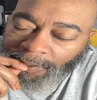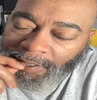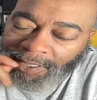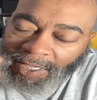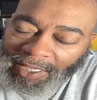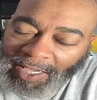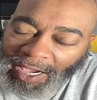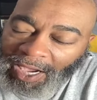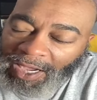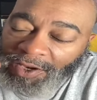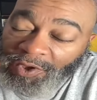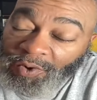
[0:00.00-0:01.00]
And that
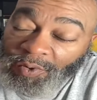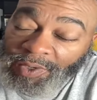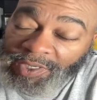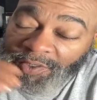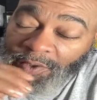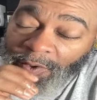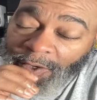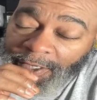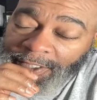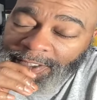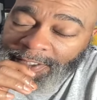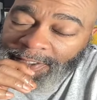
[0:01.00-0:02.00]
God, you will restore
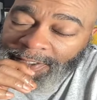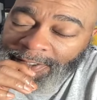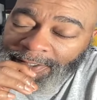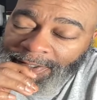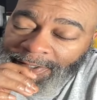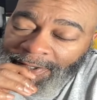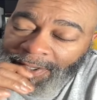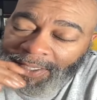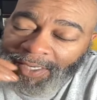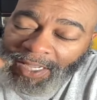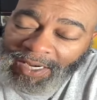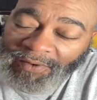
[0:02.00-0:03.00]
us.
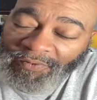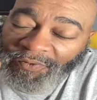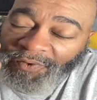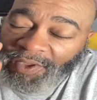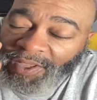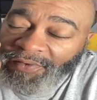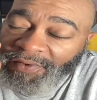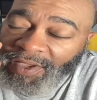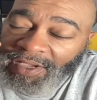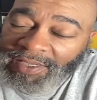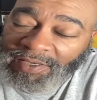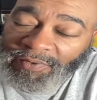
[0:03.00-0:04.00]
And that in forgiving
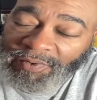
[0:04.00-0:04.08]
us and